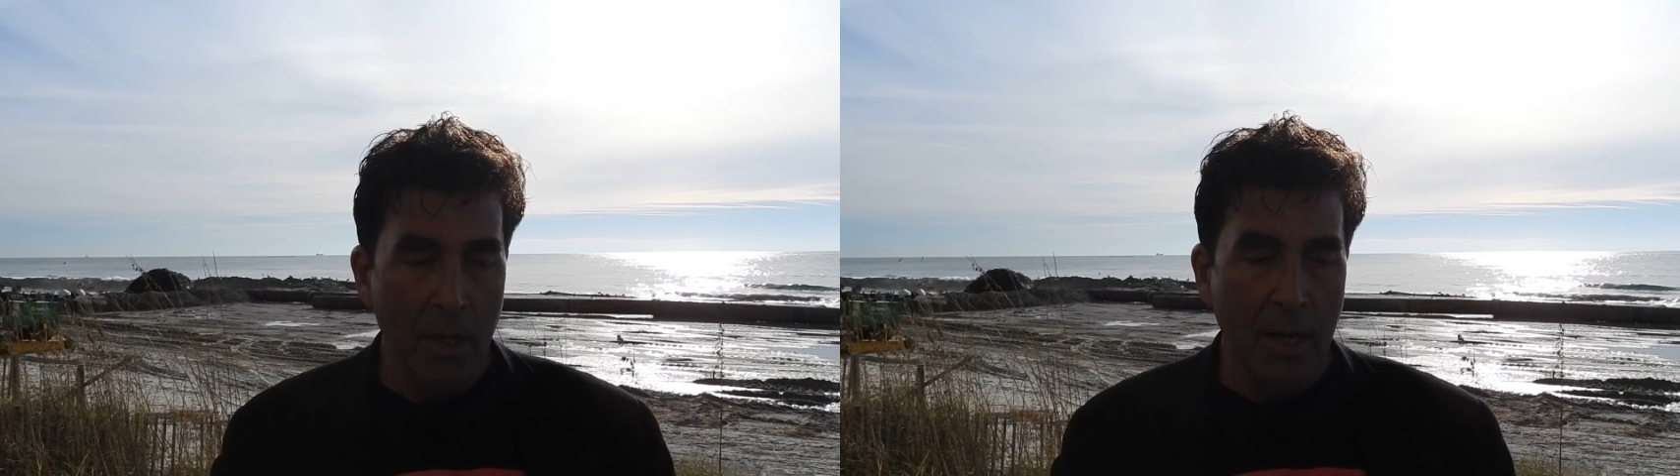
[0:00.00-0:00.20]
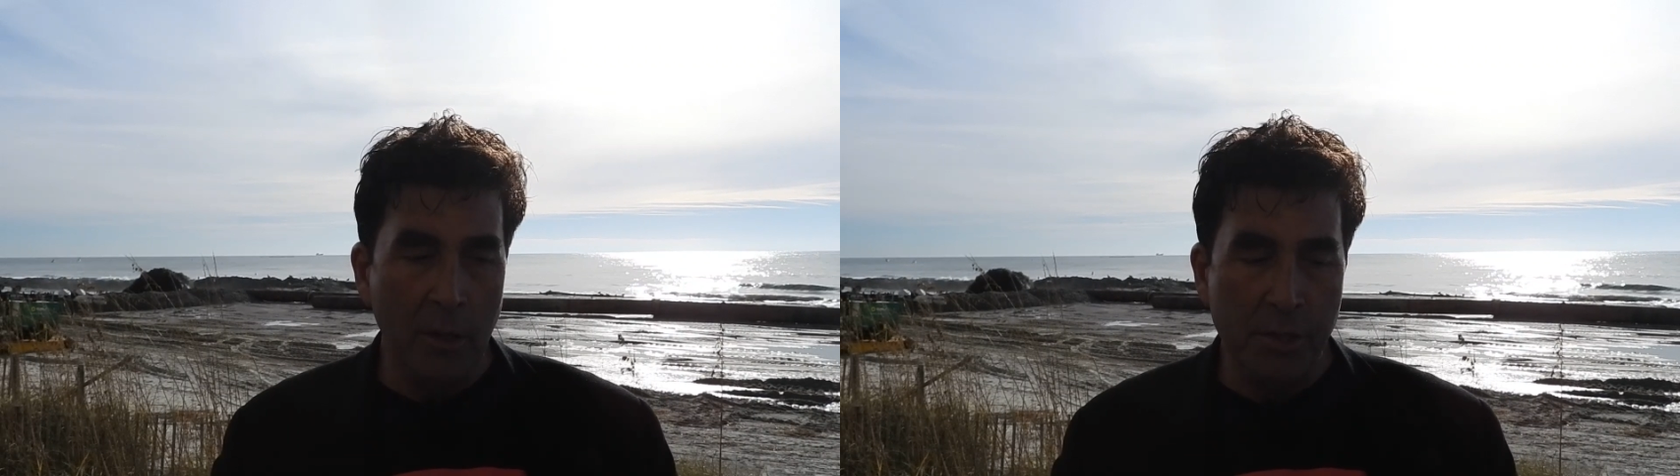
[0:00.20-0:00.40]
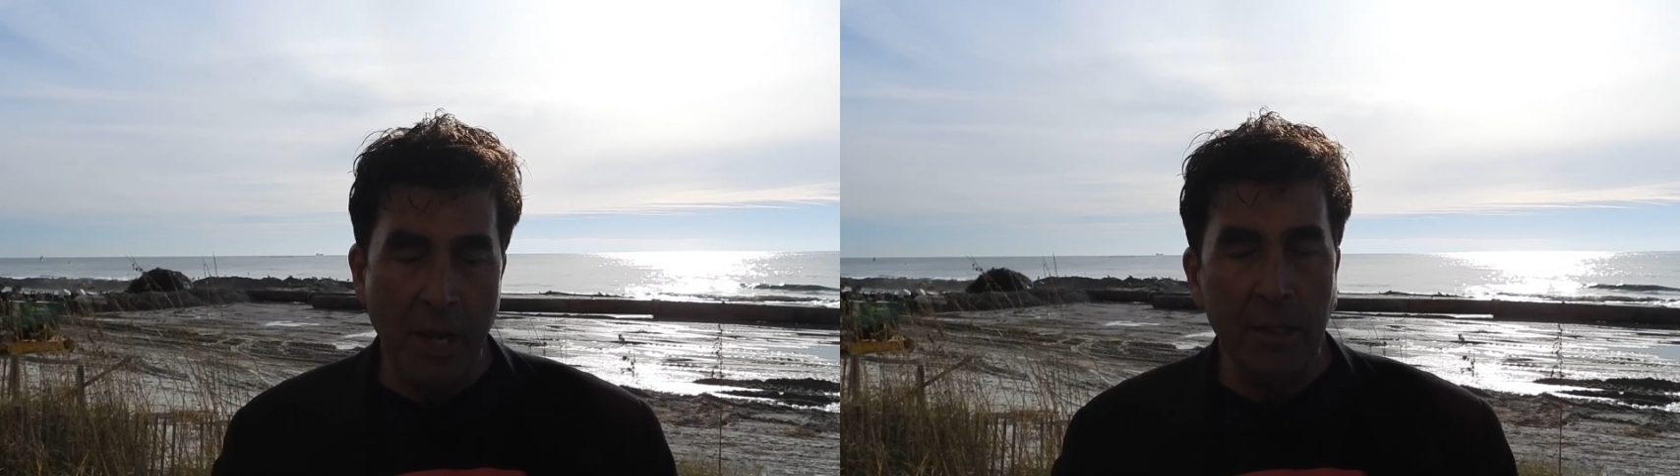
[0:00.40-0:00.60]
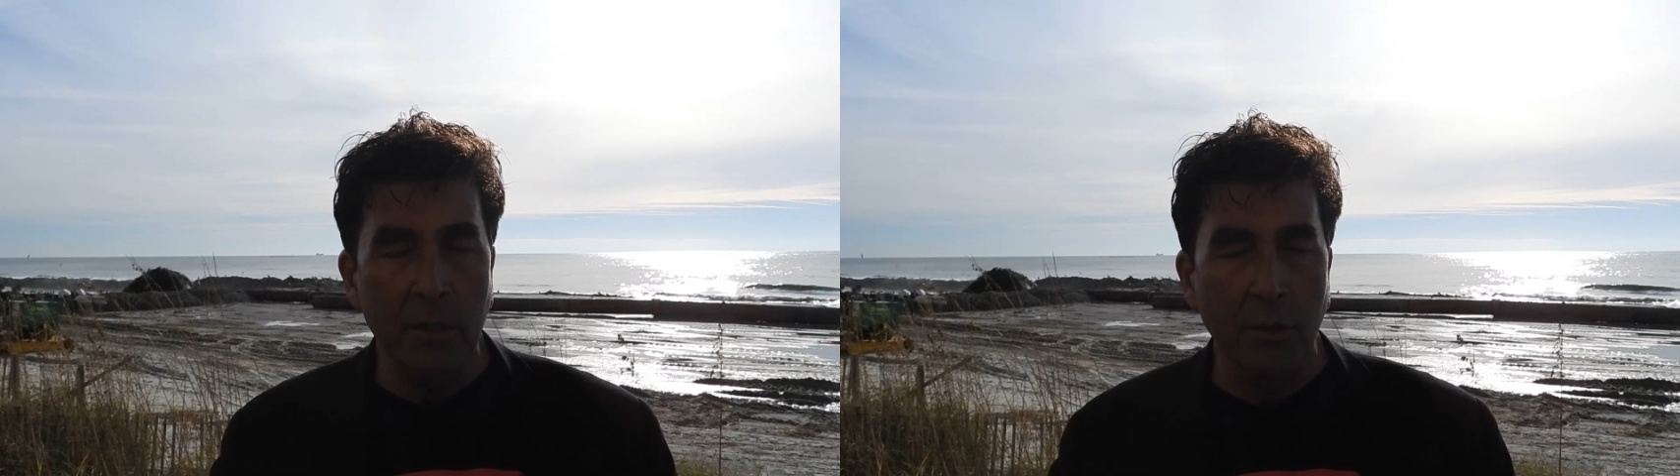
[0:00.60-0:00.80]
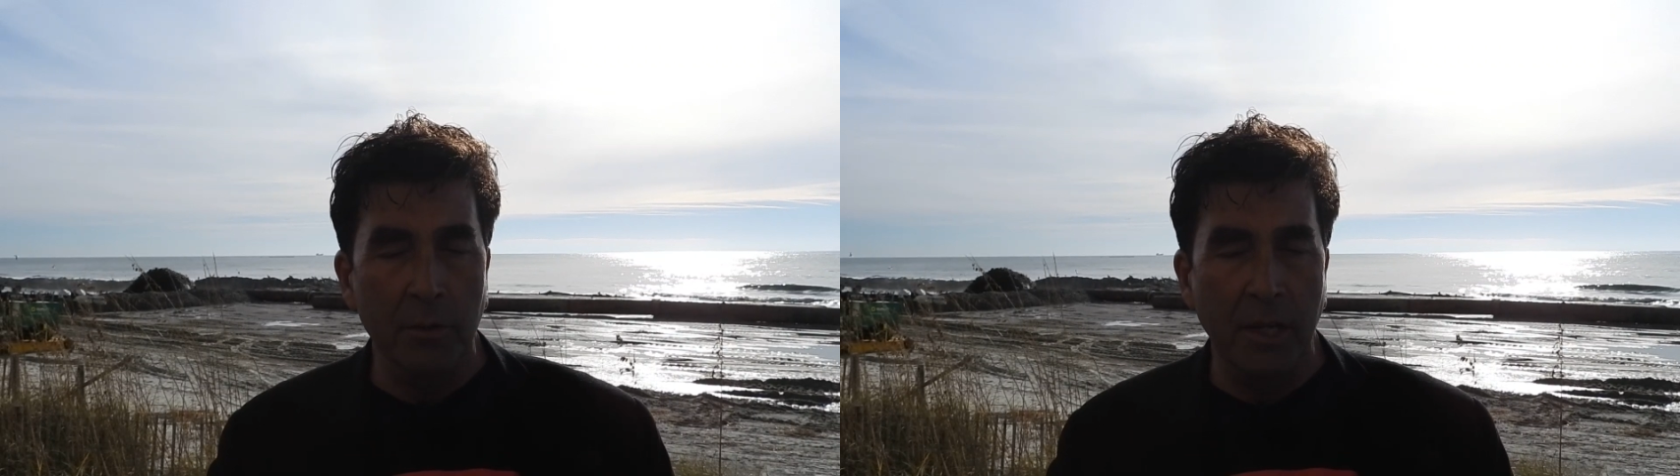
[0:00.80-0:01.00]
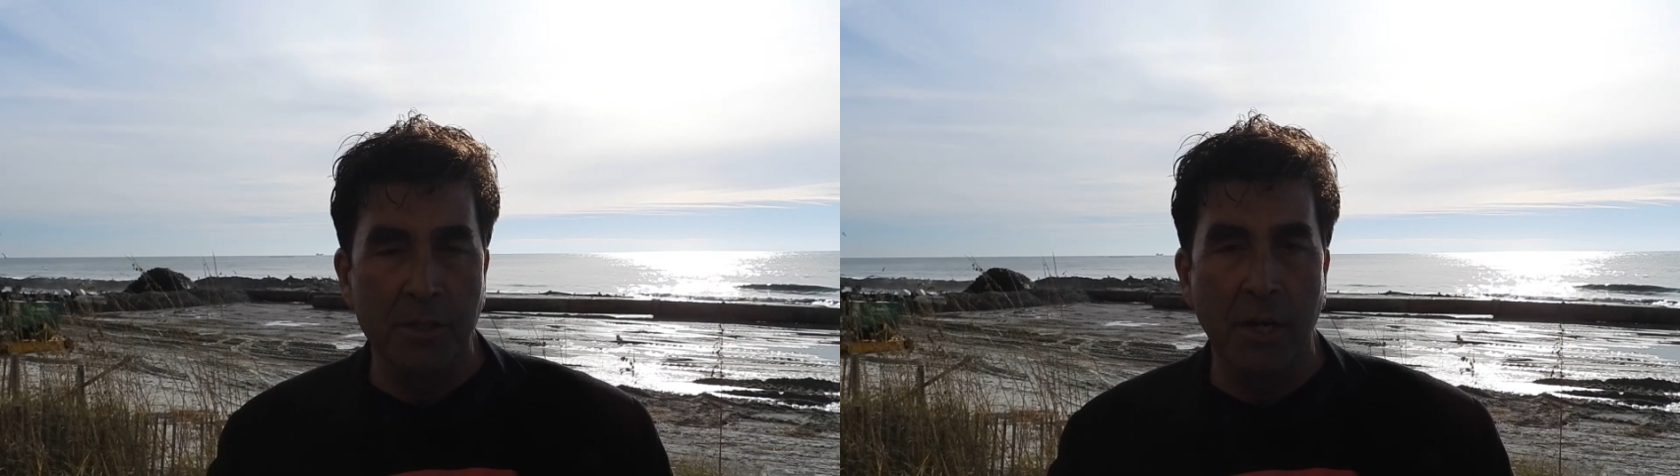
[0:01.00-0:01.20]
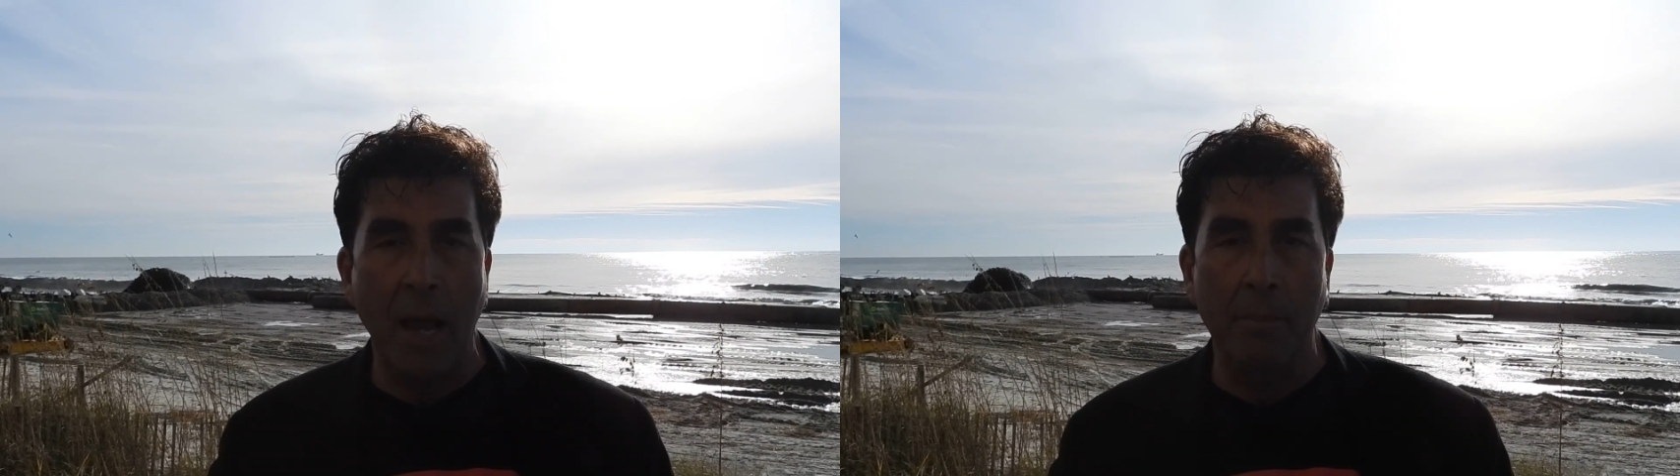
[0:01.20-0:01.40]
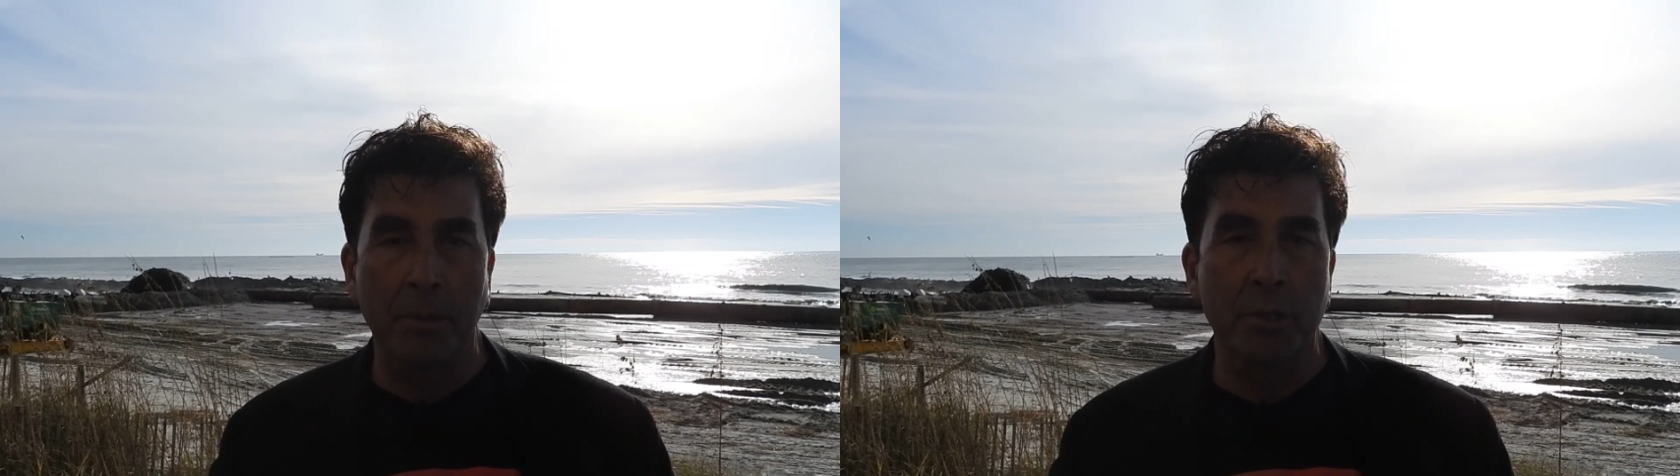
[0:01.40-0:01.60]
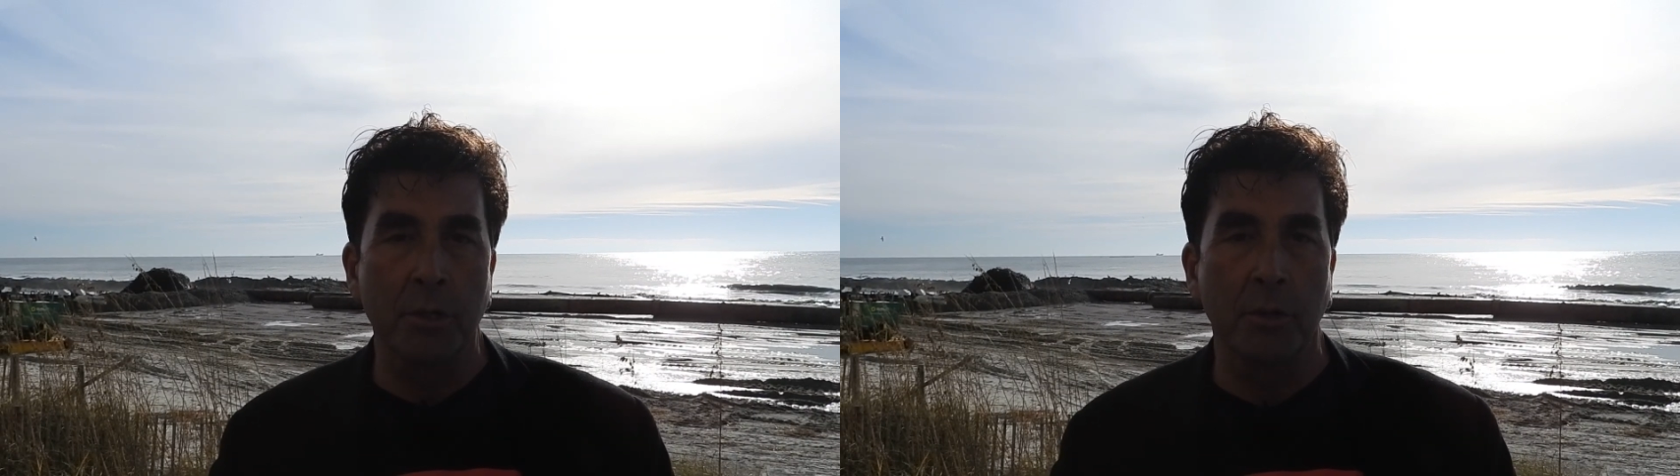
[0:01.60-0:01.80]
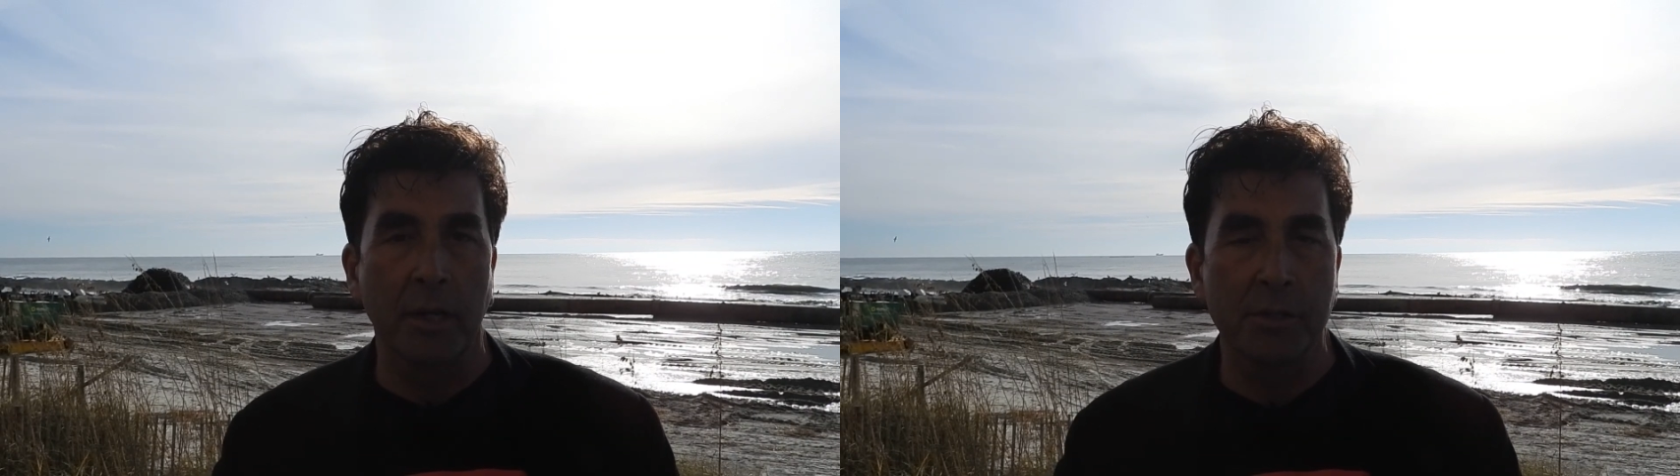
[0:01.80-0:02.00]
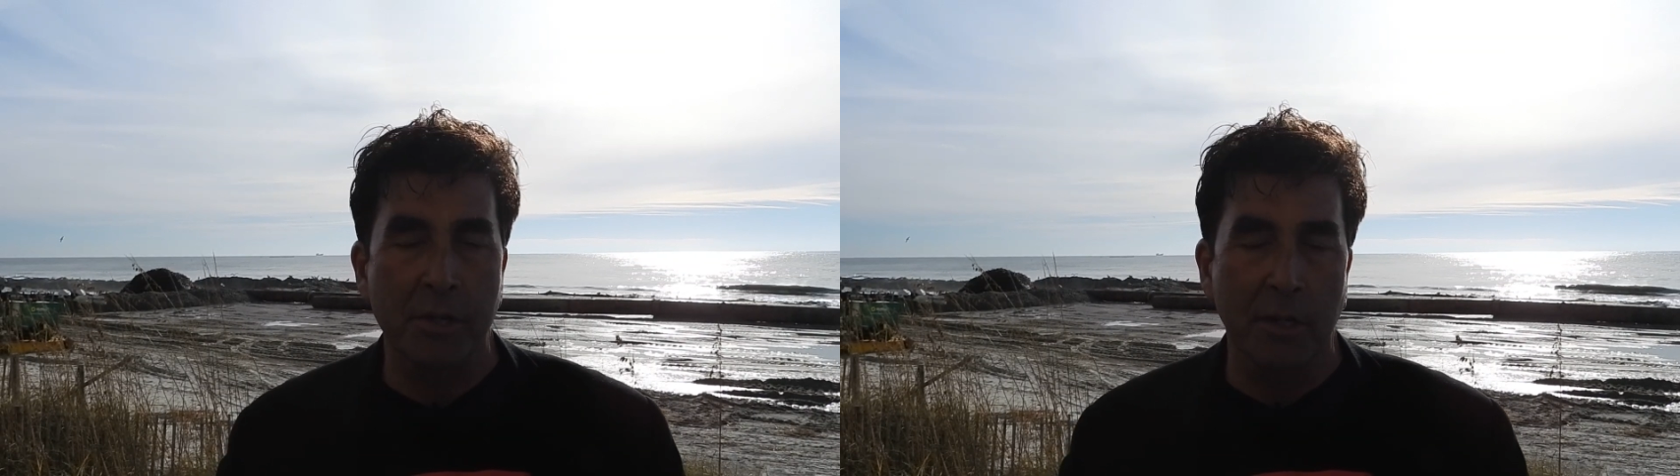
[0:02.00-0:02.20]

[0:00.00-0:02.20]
Now, Satan is an opportunist.